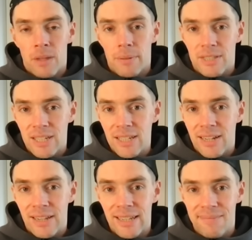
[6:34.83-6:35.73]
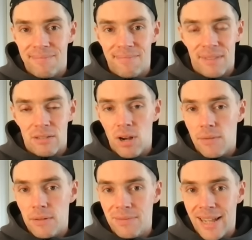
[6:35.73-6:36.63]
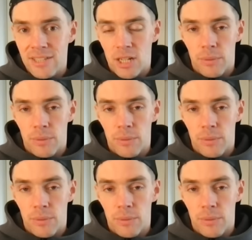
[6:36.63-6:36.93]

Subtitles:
particularly the arrival of Neto